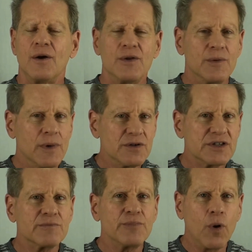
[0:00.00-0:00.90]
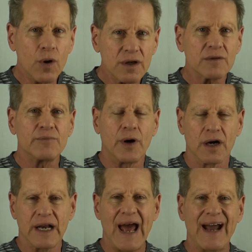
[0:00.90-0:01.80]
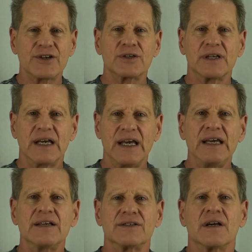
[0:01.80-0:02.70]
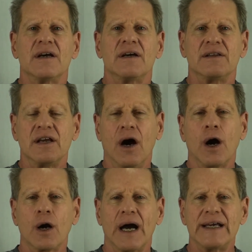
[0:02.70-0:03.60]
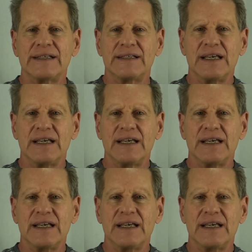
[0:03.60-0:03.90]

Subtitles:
the most important part actually is the RICE.